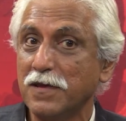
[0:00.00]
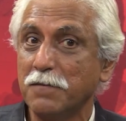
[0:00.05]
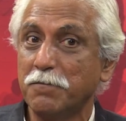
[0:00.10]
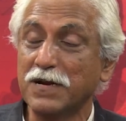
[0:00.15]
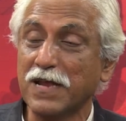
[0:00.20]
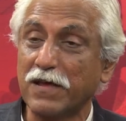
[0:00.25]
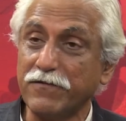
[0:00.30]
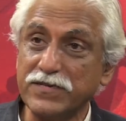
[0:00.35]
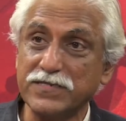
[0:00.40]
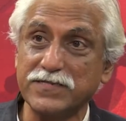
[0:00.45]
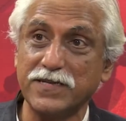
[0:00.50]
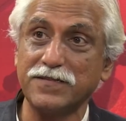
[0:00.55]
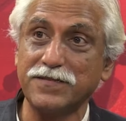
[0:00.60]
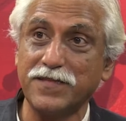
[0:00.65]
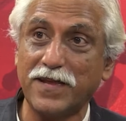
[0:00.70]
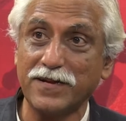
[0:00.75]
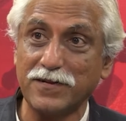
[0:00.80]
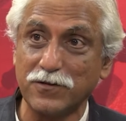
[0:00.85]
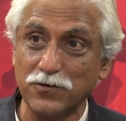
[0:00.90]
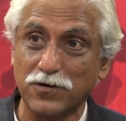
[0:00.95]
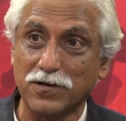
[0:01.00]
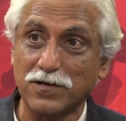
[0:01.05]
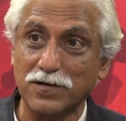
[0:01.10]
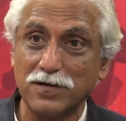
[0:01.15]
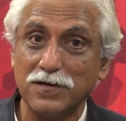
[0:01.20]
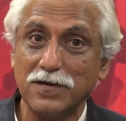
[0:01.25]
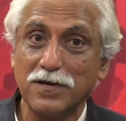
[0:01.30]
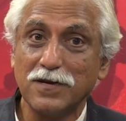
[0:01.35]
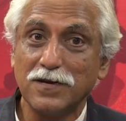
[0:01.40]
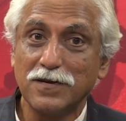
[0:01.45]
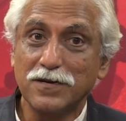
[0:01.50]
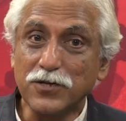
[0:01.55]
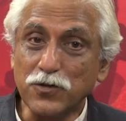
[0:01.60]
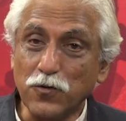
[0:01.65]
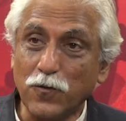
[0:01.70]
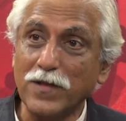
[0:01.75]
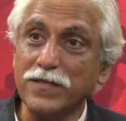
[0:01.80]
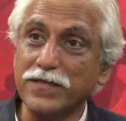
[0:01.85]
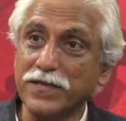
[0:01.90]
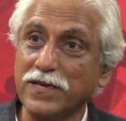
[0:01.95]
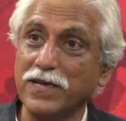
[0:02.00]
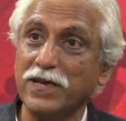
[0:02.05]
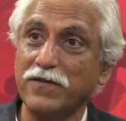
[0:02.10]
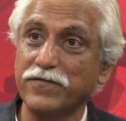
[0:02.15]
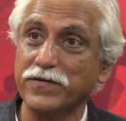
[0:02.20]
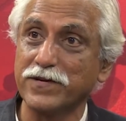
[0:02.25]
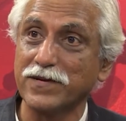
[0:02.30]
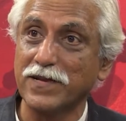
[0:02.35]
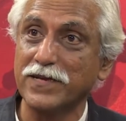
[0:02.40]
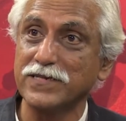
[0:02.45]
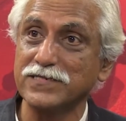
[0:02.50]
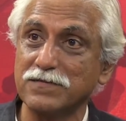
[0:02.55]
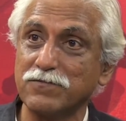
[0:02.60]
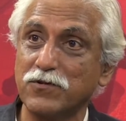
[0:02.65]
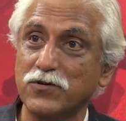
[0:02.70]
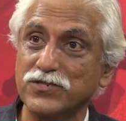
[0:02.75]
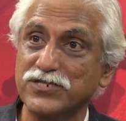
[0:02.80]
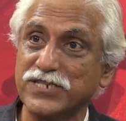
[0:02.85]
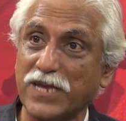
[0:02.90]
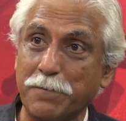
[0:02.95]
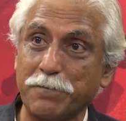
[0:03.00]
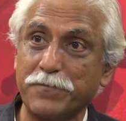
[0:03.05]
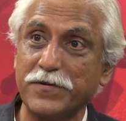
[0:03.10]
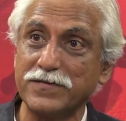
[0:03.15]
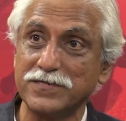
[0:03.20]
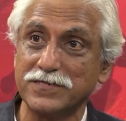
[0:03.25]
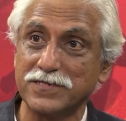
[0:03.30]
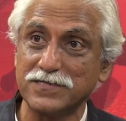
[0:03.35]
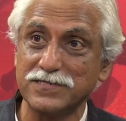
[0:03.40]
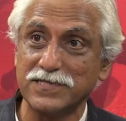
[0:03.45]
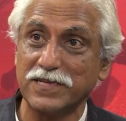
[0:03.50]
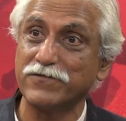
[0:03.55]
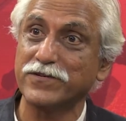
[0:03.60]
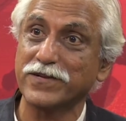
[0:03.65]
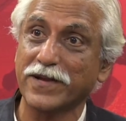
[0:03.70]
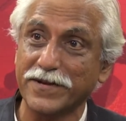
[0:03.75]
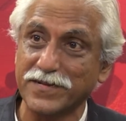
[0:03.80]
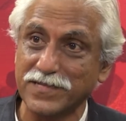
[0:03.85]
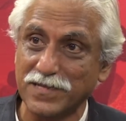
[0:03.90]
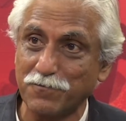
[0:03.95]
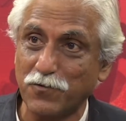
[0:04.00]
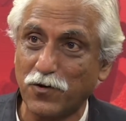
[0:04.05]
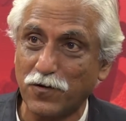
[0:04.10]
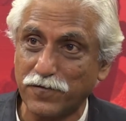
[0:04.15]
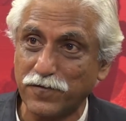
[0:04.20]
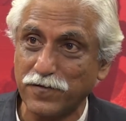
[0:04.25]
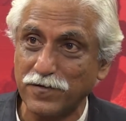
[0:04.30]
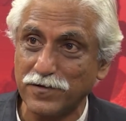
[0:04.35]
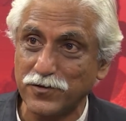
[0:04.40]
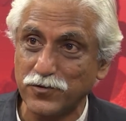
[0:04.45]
But having said that, look, one thing I have realized about champions is never write them off.